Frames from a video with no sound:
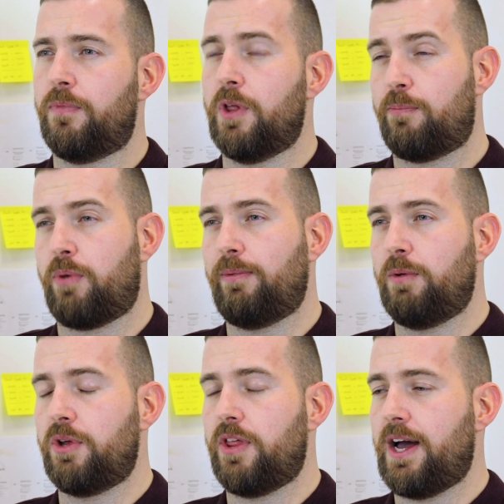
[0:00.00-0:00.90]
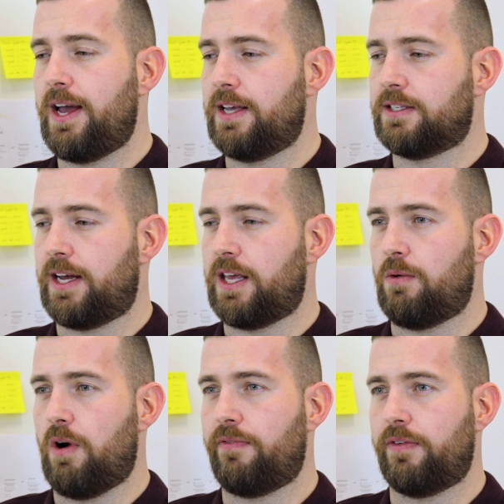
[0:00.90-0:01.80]
The problem with that is that
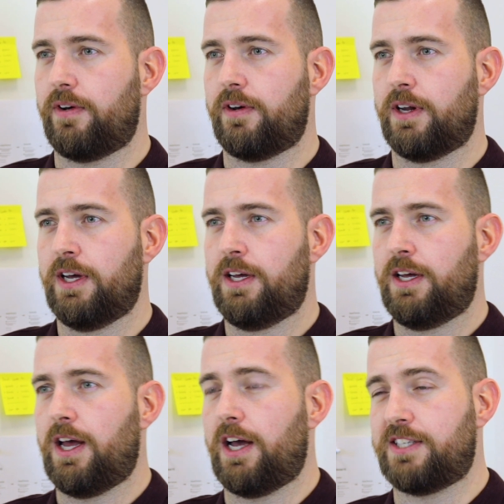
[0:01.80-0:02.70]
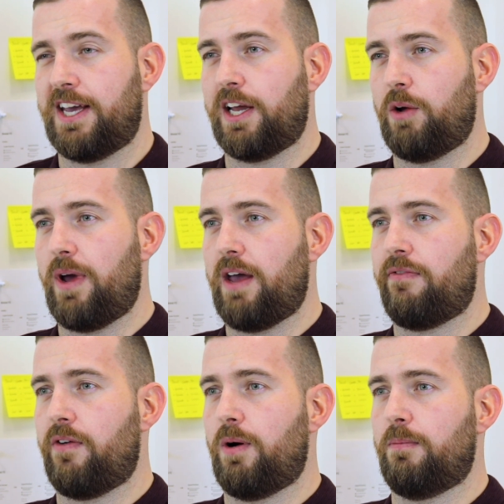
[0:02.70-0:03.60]
you often are taken away
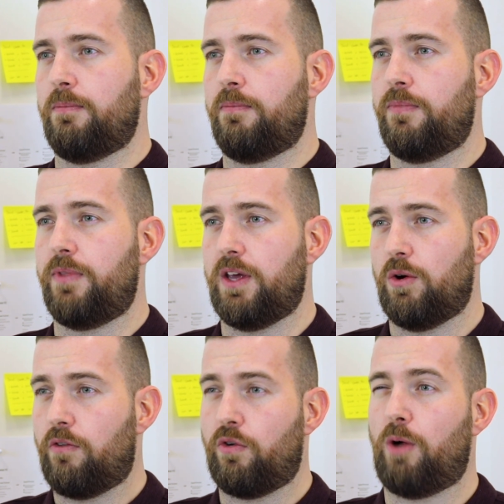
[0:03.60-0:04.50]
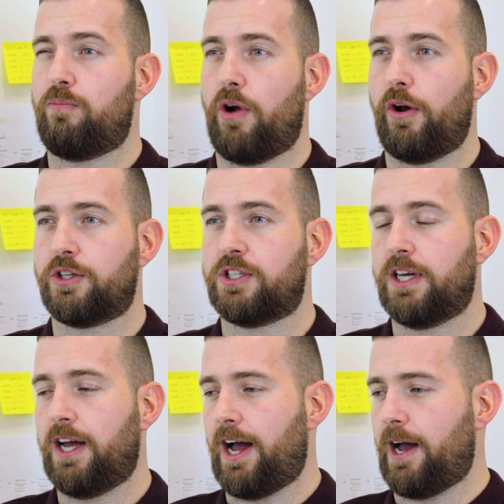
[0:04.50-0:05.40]
from the overall product,
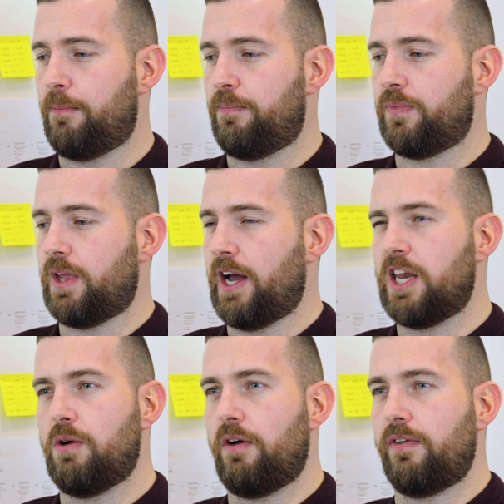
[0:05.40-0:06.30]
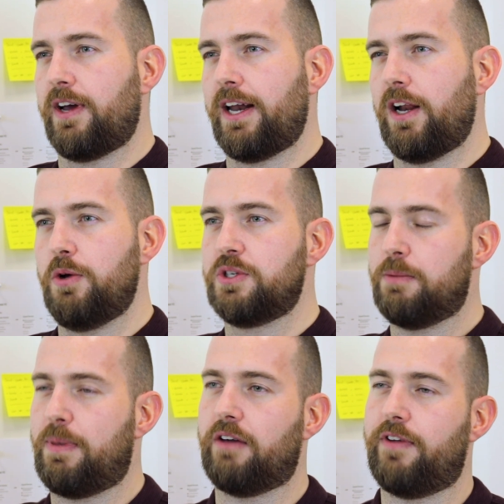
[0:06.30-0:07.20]
and you often kind of lose the bigger